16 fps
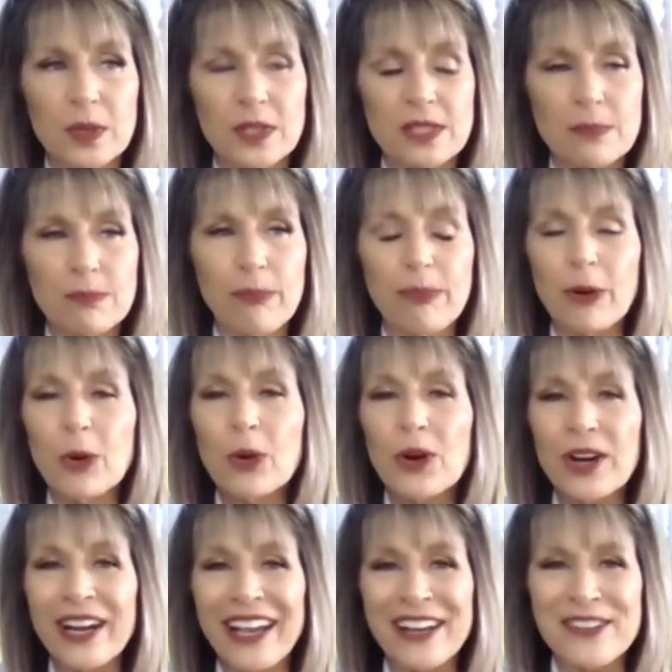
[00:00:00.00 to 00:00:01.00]
was
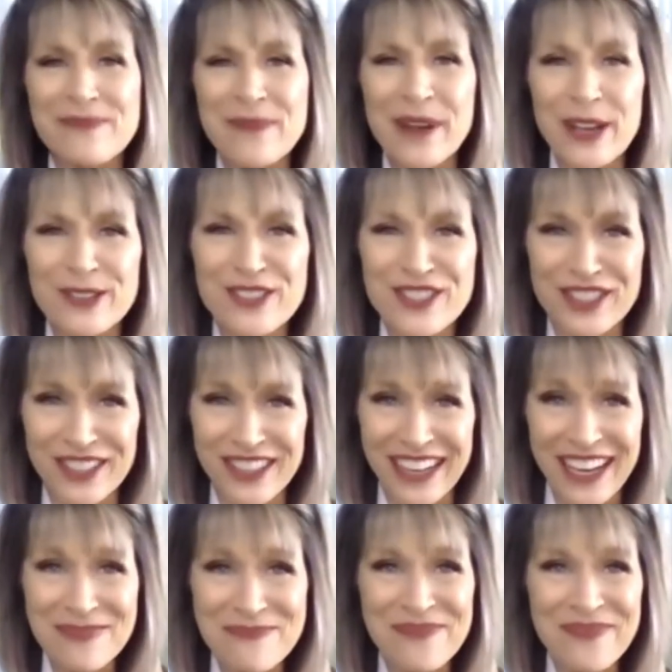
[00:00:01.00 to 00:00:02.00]
born out of my own
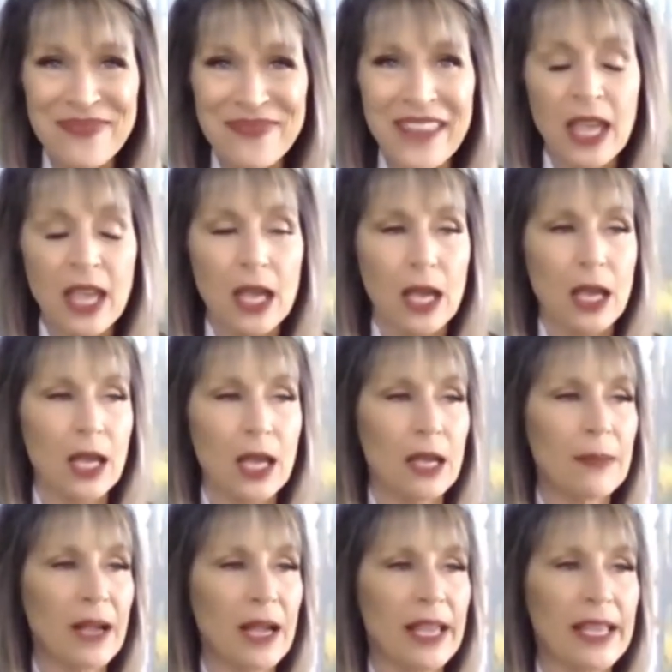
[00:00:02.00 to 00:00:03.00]
journey.
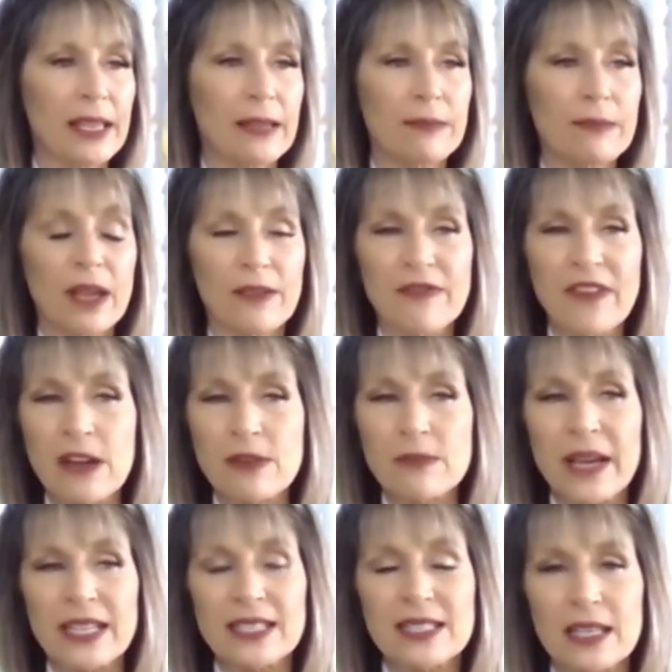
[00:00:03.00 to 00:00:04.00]
Um, I I found
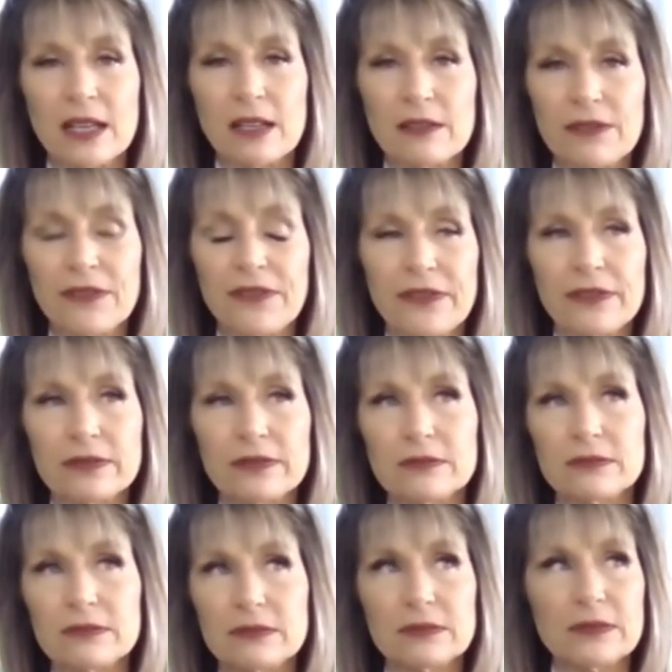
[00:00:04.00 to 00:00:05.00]
myself
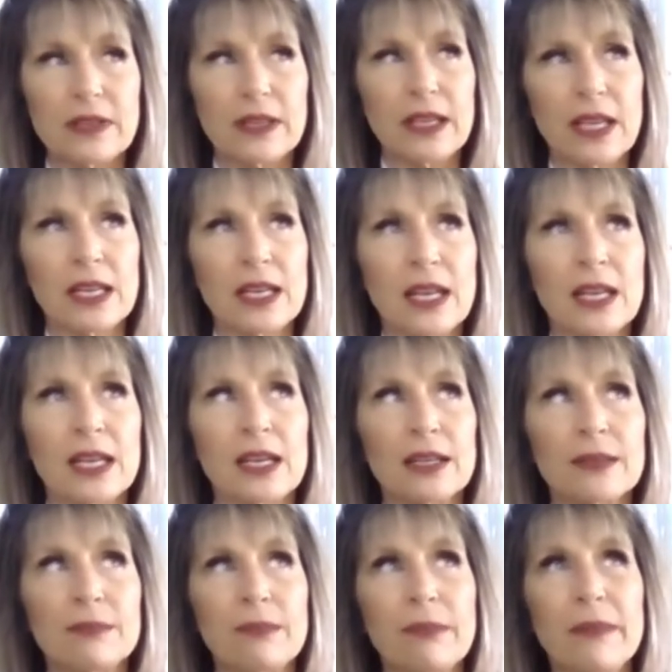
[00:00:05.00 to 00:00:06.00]
in in
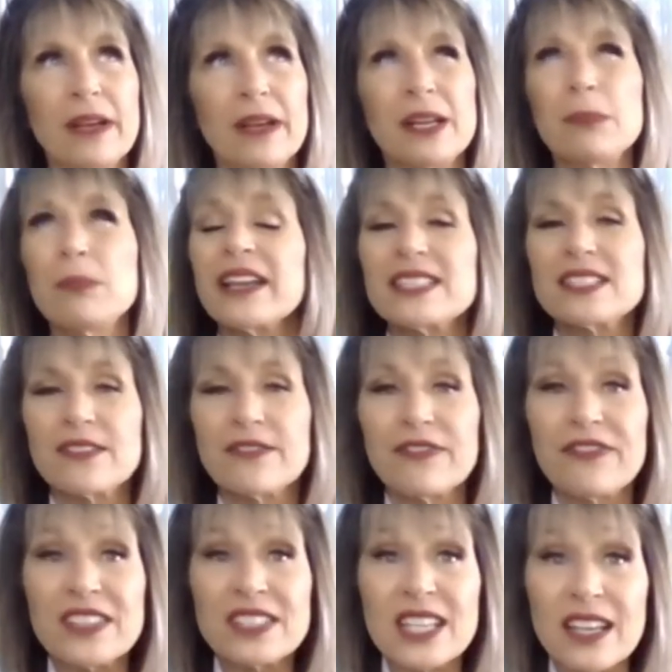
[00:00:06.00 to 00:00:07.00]
a in a place of
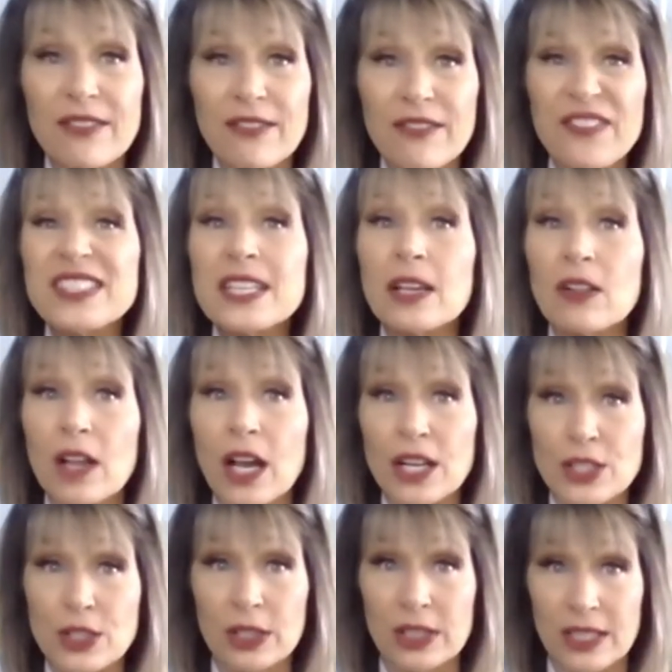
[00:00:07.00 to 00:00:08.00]
physi-
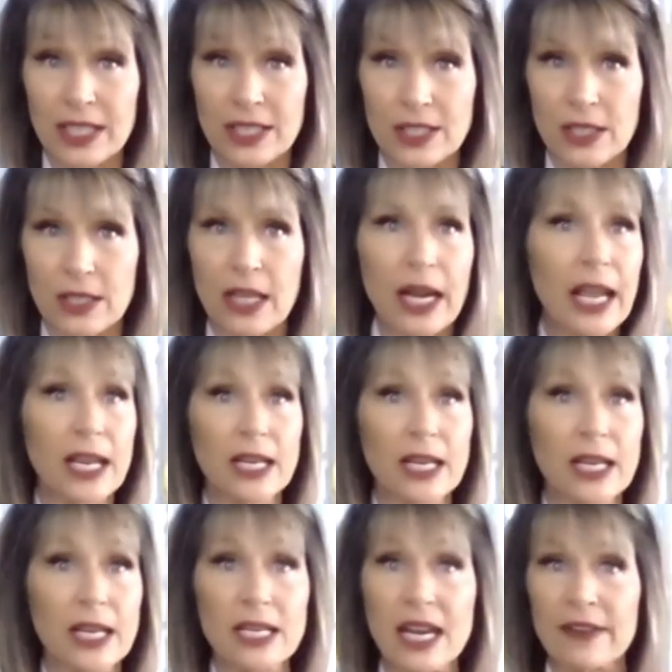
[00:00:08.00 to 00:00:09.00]
physiological addiction that I
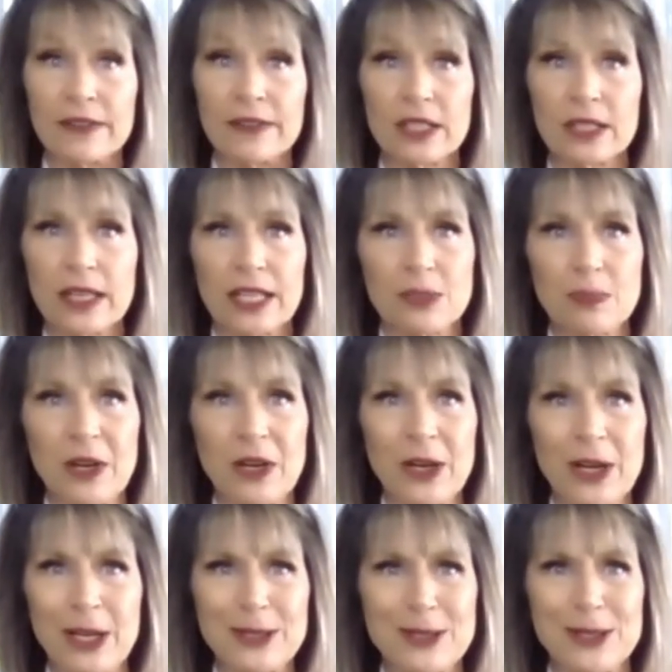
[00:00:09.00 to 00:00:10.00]
had never
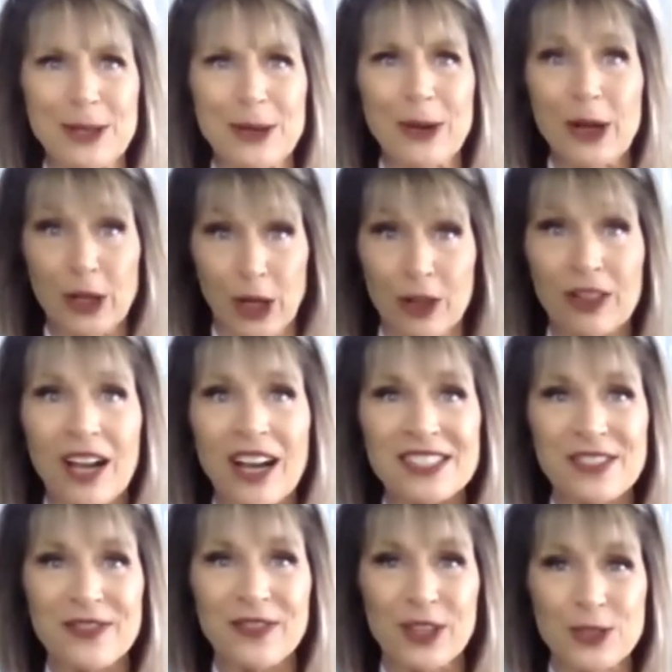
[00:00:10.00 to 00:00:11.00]
experienced. So a loss
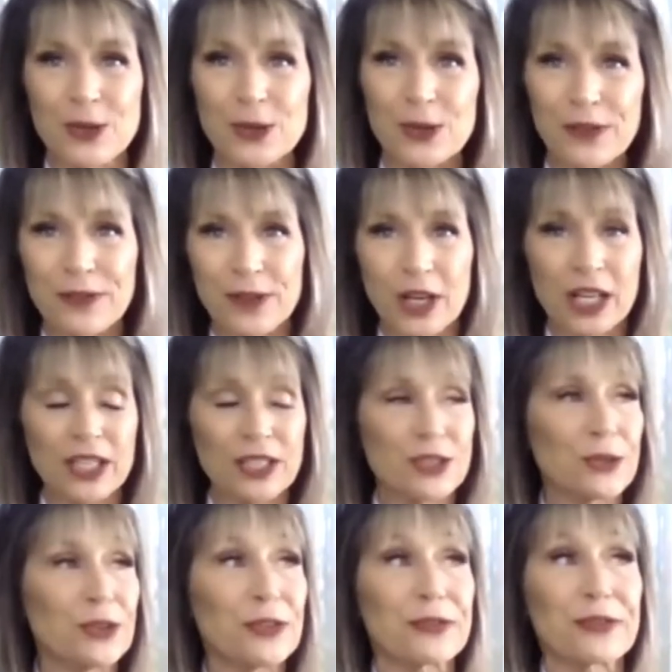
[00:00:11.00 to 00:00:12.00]
of control for a
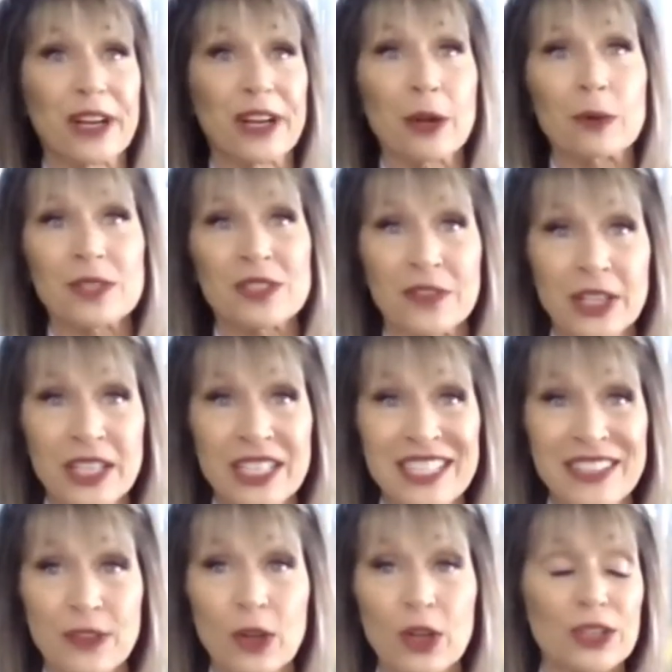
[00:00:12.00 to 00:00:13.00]
control freak was very
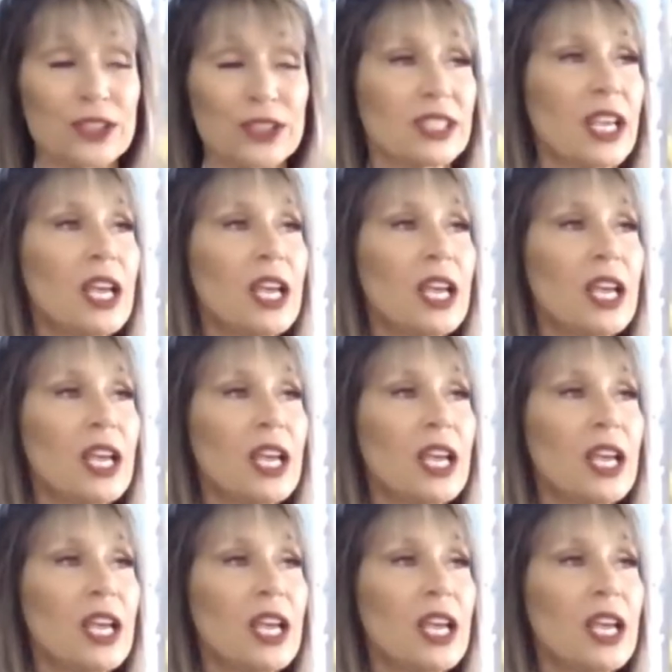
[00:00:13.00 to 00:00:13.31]
difficult.